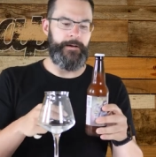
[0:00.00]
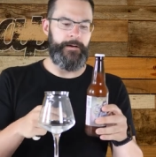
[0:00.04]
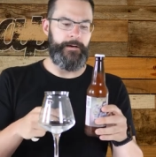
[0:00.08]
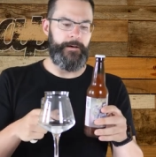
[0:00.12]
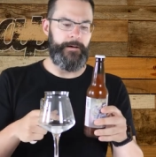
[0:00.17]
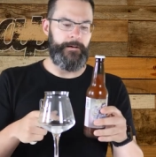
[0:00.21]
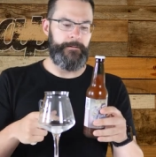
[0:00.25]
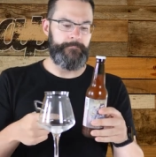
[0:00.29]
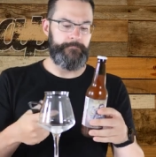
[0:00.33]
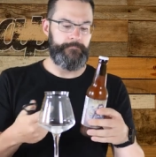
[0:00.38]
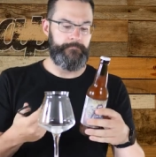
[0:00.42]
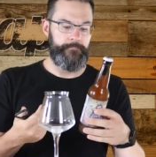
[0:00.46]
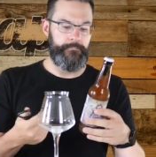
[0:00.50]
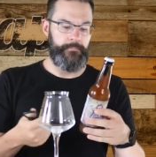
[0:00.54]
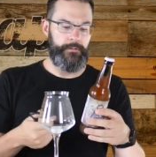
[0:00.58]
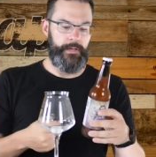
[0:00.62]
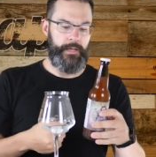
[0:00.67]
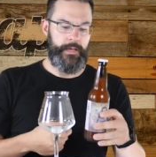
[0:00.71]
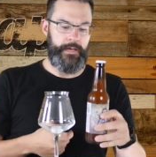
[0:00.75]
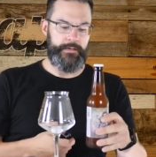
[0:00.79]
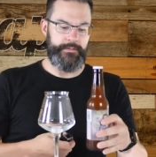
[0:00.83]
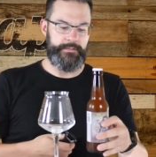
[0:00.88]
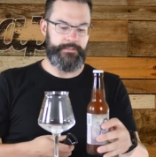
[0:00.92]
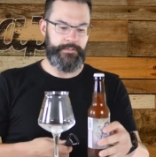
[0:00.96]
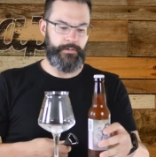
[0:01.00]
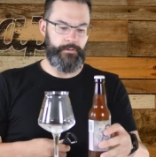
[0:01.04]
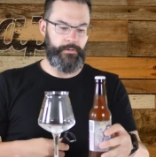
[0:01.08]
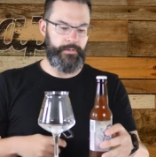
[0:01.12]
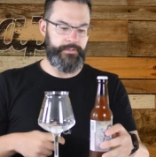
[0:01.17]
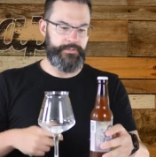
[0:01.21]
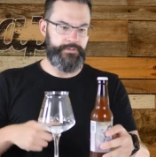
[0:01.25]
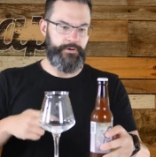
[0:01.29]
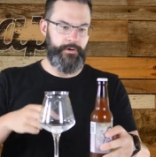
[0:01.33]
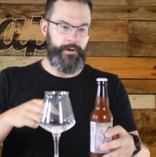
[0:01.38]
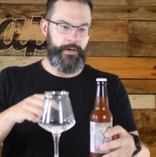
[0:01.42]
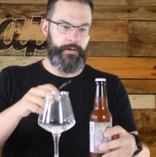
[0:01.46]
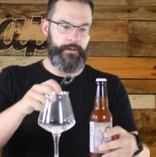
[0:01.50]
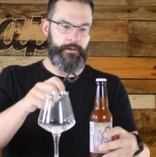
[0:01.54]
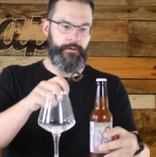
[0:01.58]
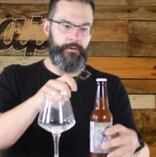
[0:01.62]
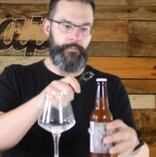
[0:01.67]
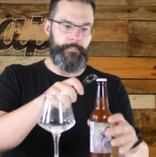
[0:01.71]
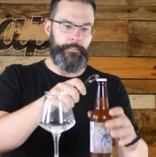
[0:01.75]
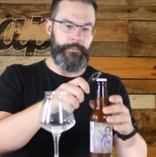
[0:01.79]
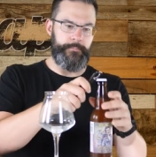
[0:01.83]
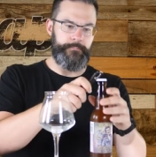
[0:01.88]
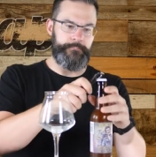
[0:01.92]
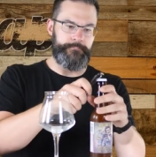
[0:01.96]
uh, yeah, so let's crack it
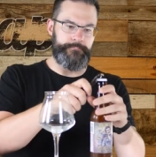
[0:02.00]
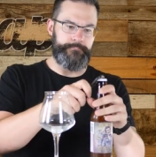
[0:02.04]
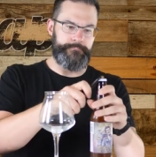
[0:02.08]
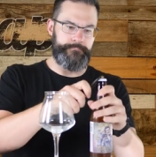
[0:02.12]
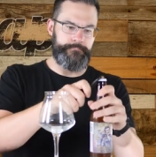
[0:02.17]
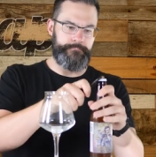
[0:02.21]
open.